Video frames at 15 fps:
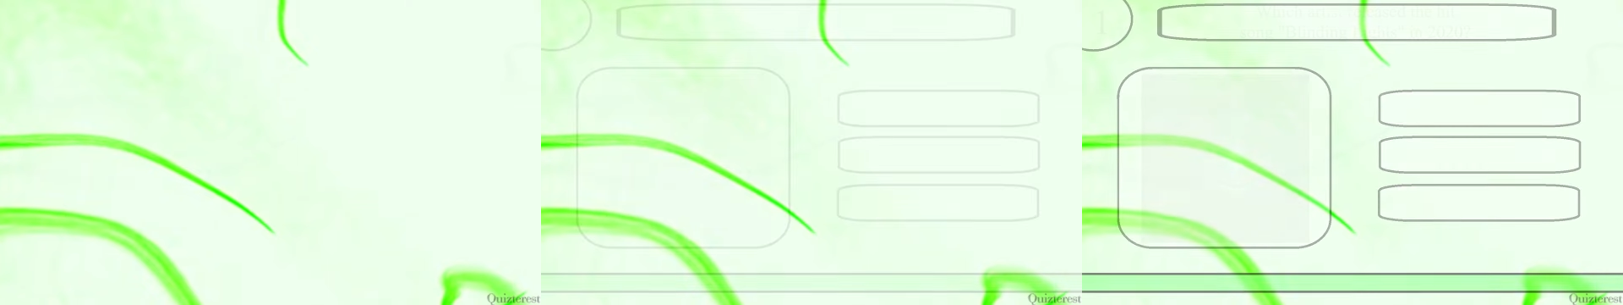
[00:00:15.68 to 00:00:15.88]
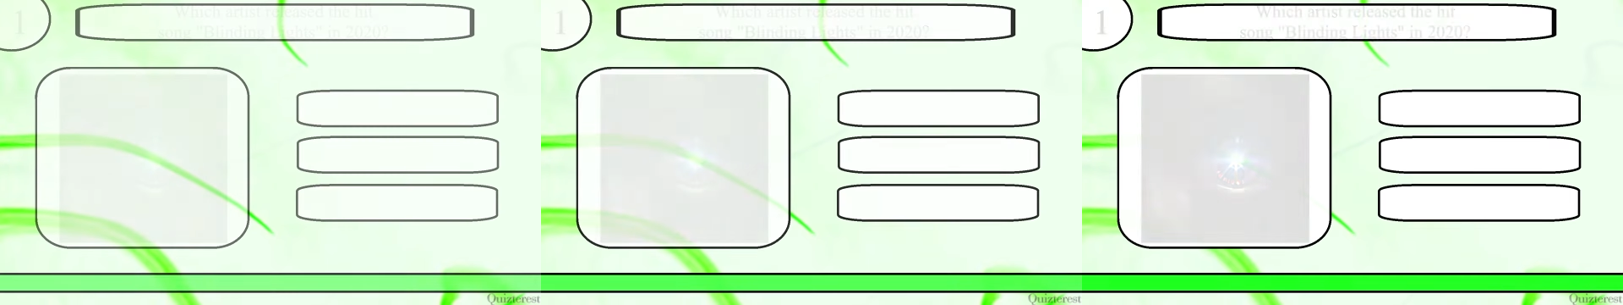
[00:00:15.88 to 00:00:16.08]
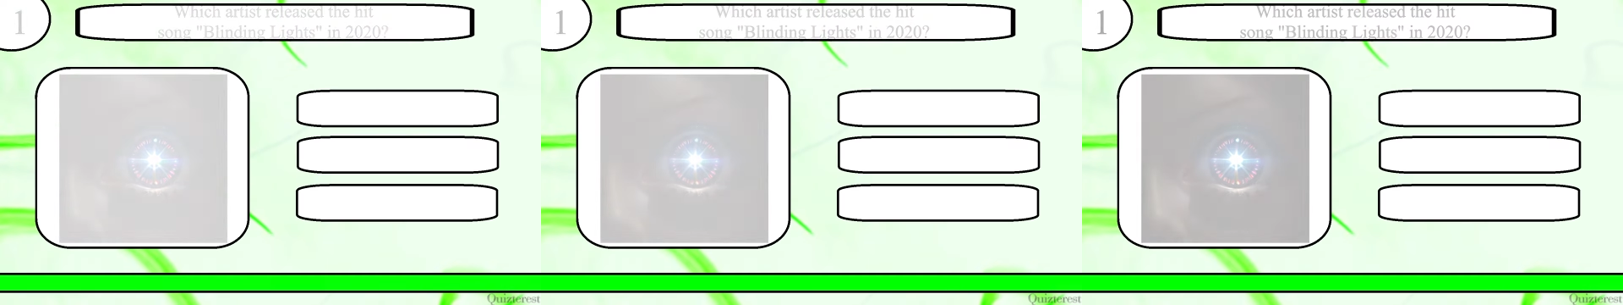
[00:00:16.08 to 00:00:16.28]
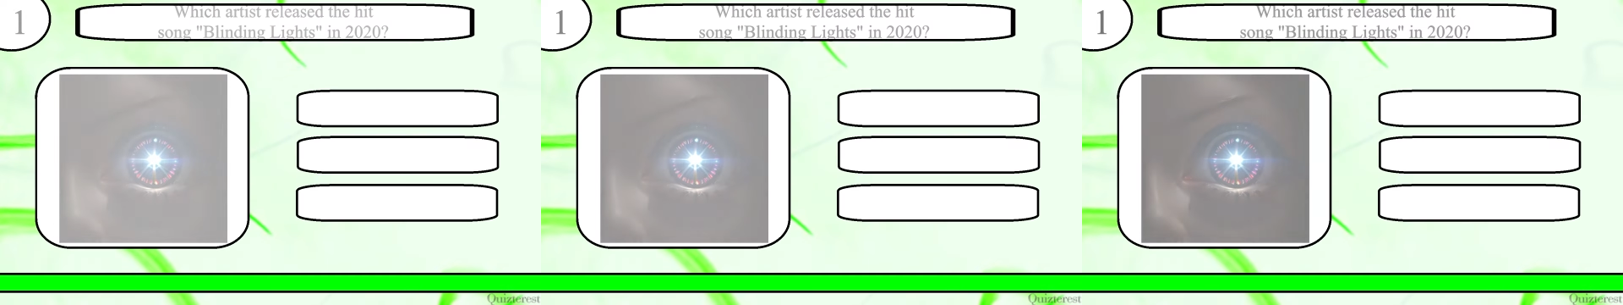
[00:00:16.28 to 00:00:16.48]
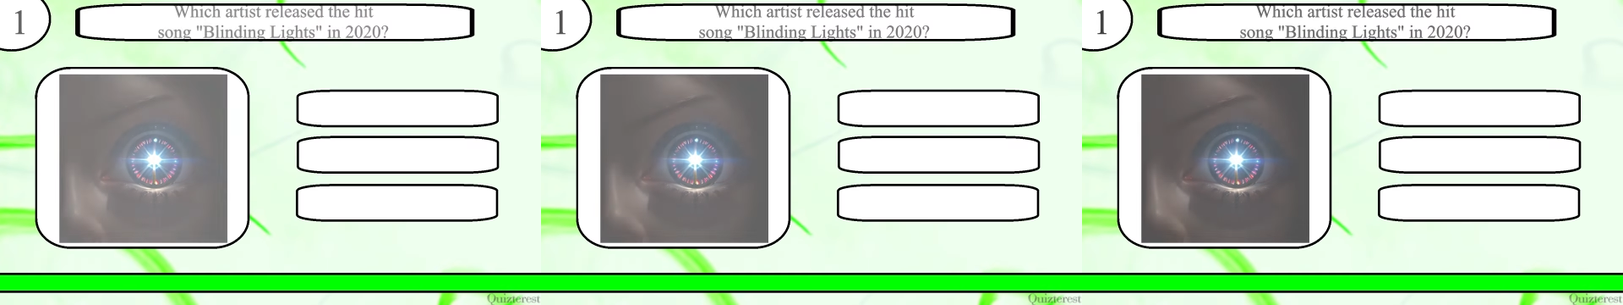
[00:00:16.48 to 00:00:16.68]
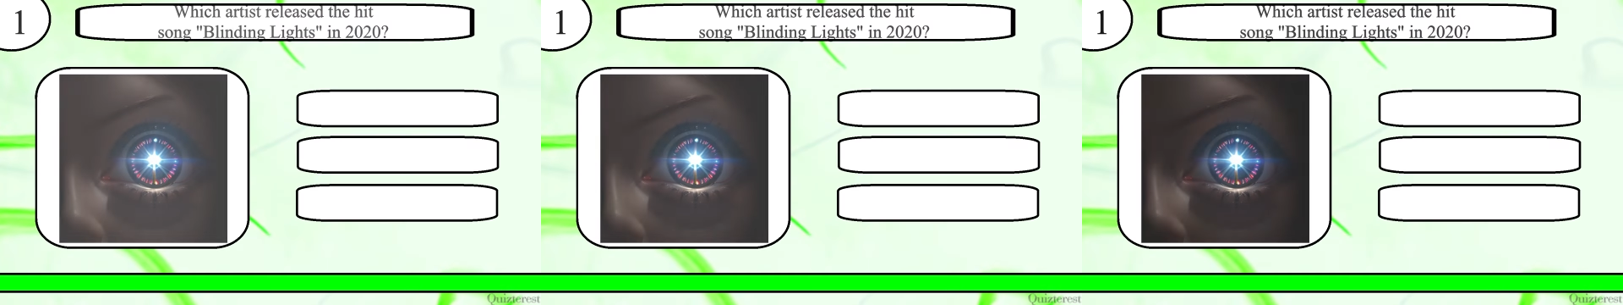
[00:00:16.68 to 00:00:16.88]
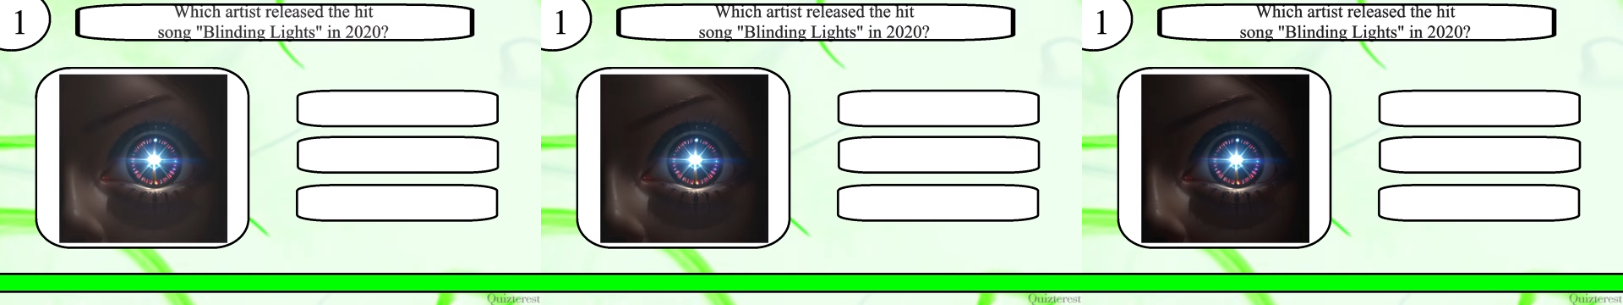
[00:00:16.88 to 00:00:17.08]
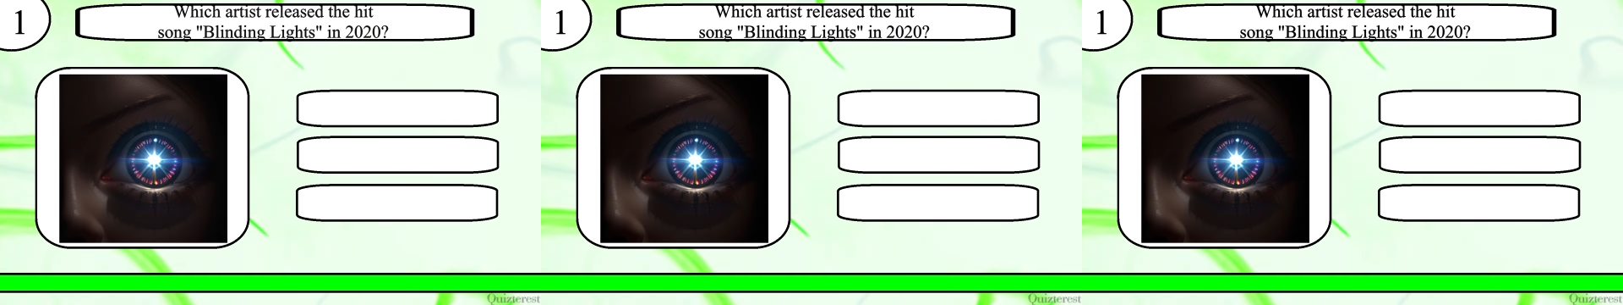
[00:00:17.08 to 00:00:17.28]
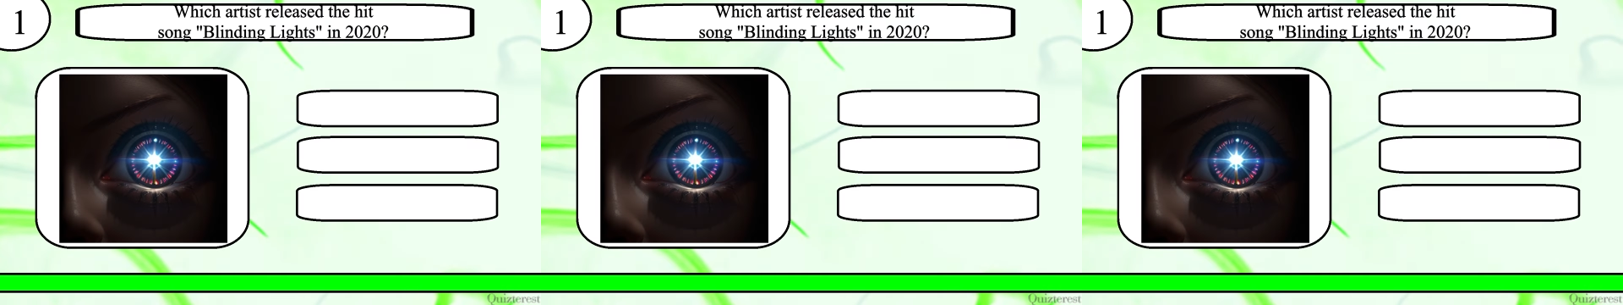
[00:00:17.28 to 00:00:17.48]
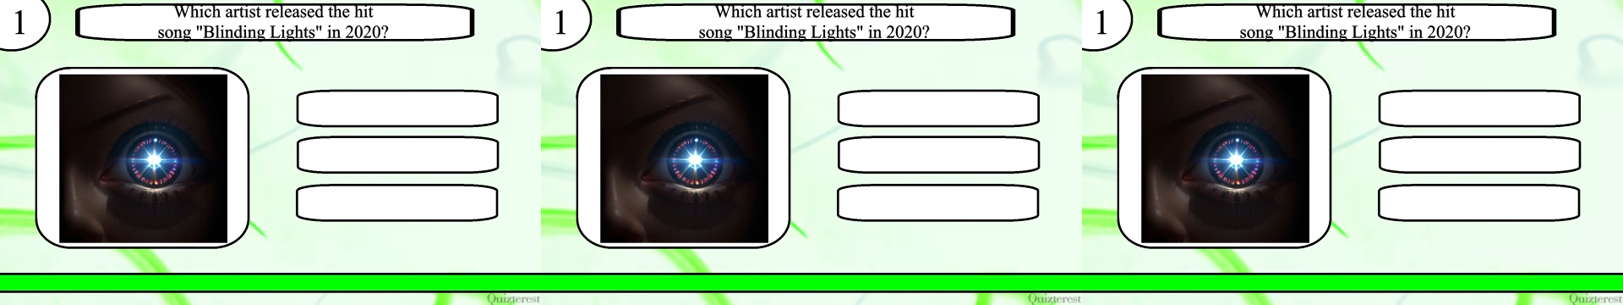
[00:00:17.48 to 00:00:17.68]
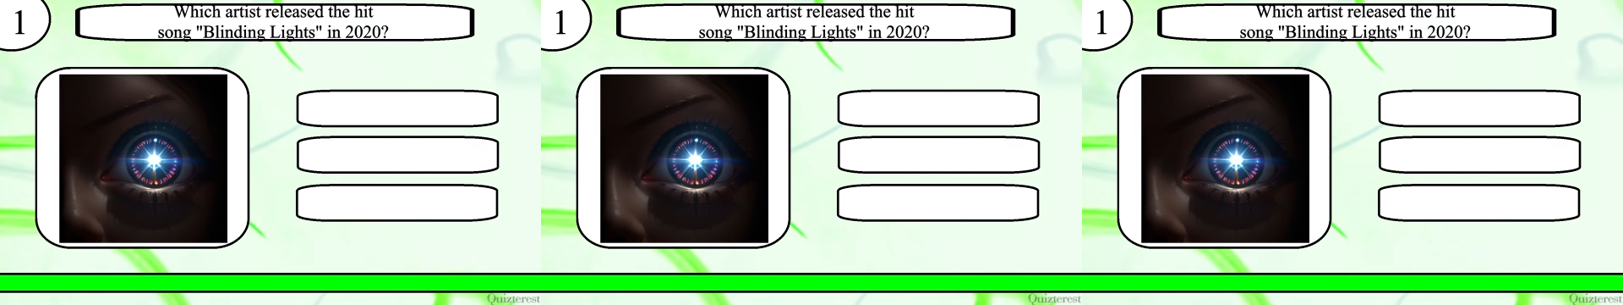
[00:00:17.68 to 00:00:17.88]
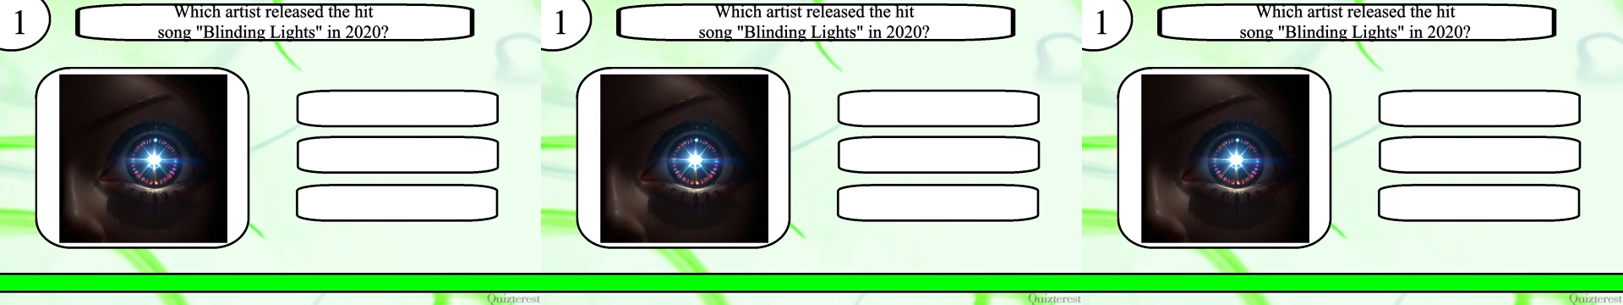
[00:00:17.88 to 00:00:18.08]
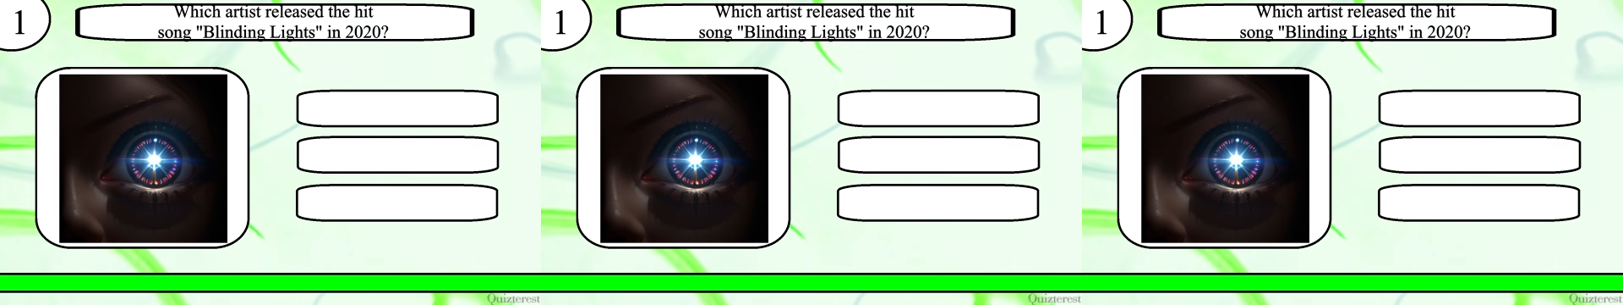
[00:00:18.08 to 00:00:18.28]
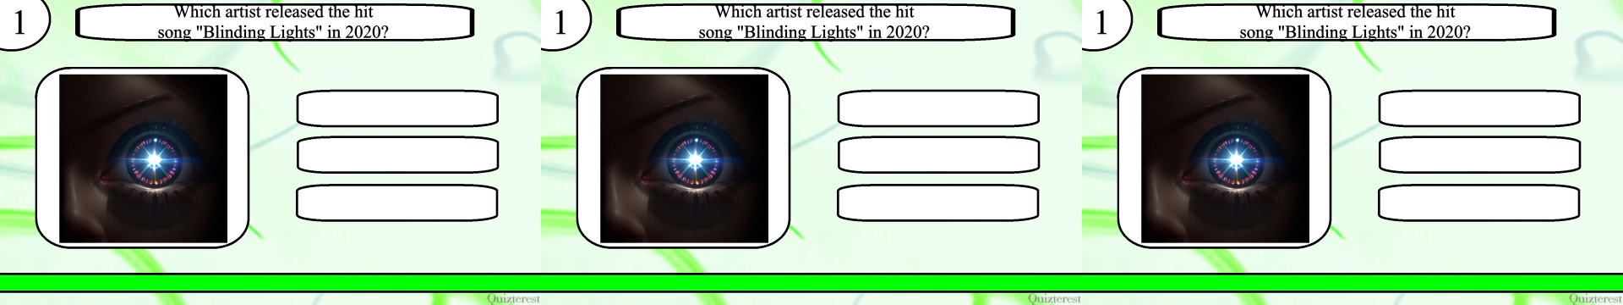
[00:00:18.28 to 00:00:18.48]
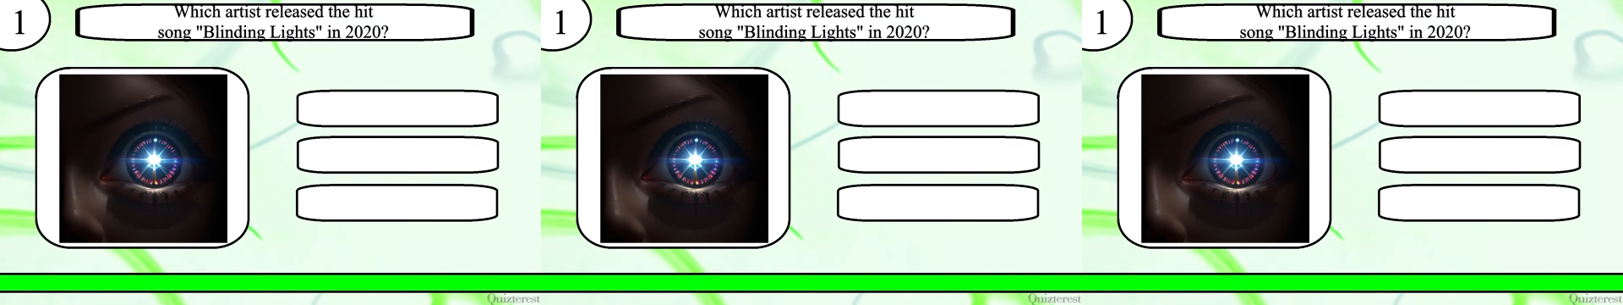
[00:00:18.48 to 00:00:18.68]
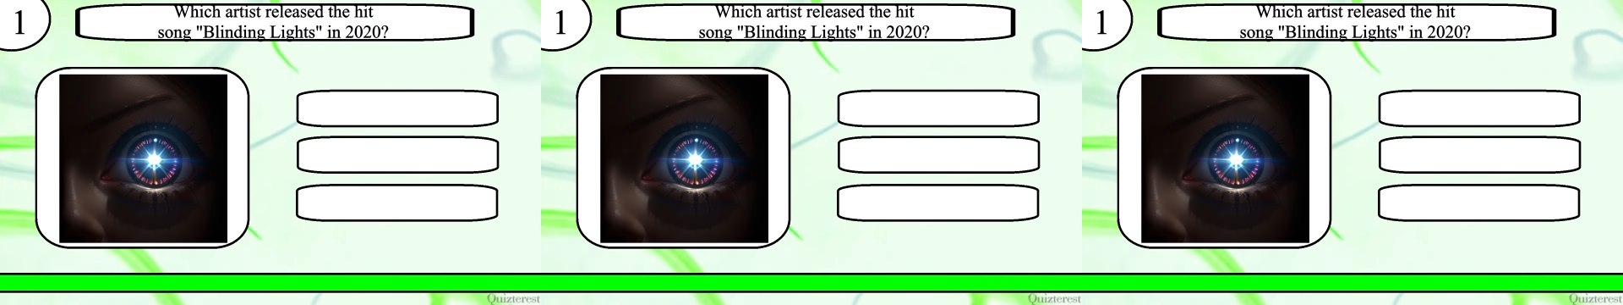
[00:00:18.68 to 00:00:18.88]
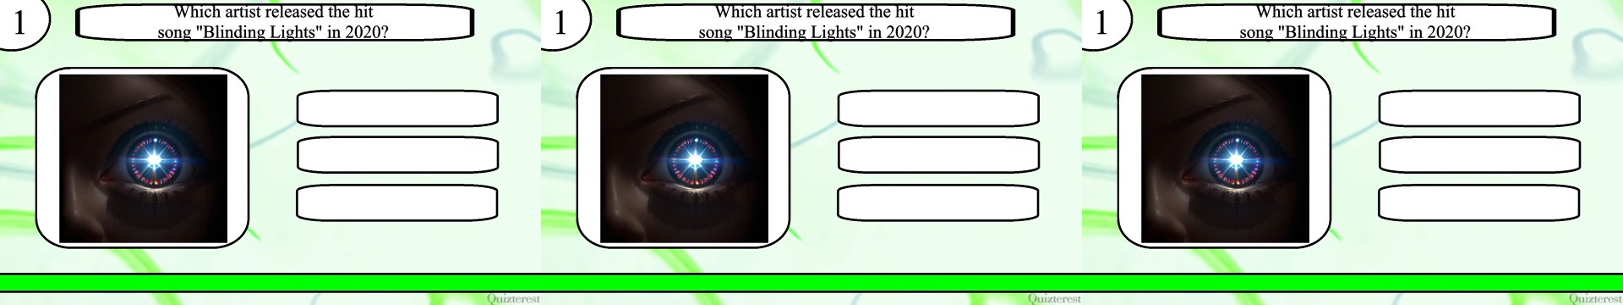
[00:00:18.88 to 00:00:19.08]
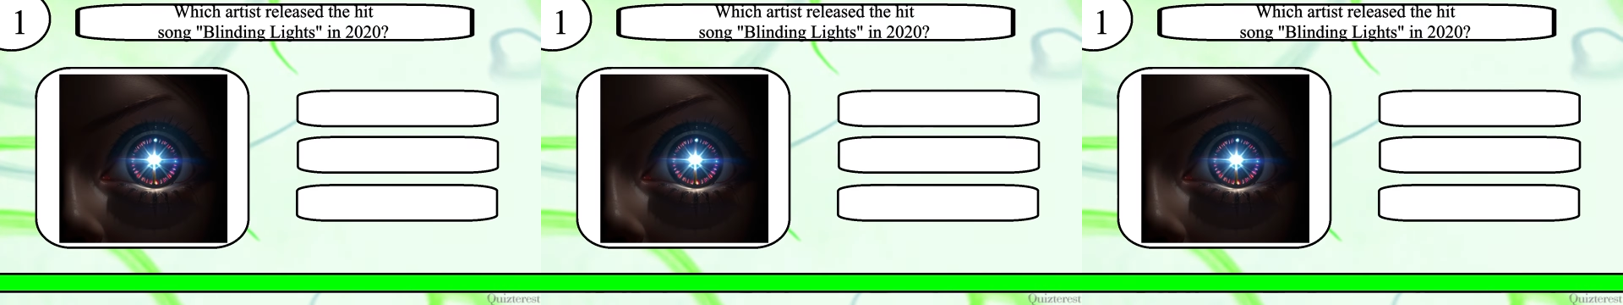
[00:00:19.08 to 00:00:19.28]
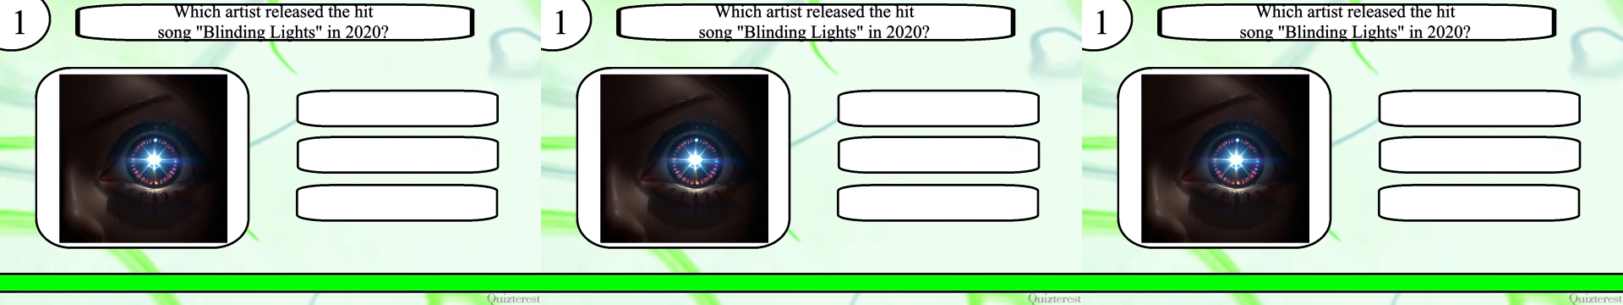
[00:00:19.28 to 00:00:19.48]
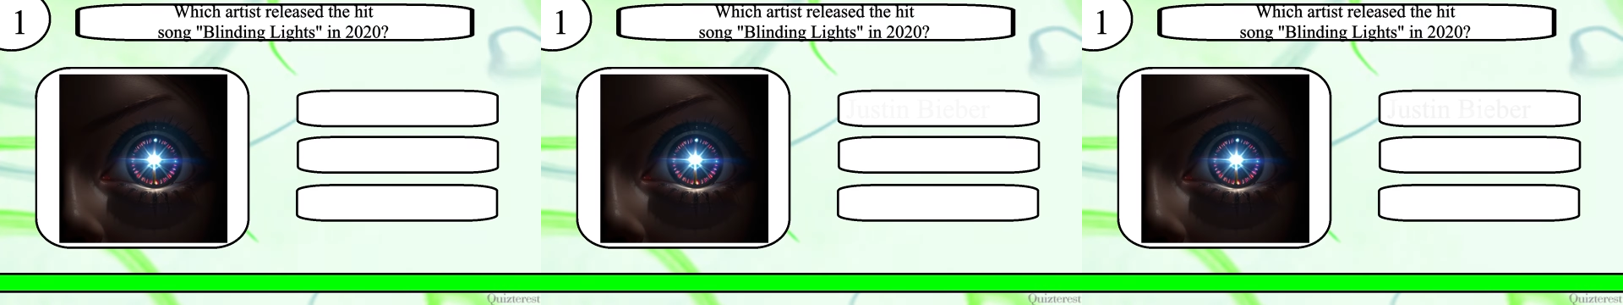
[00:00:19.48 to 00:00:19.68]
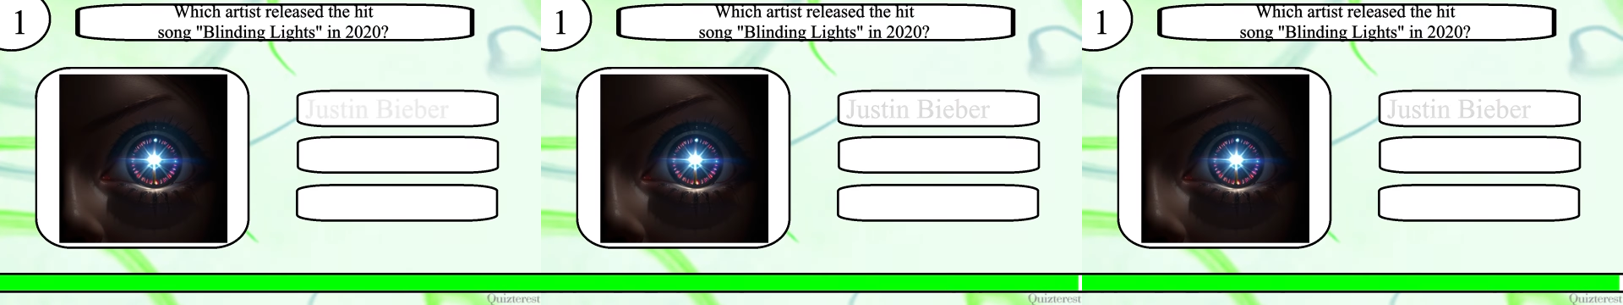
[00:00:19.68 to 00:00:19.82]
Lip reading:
Nobody's mouth can be seen.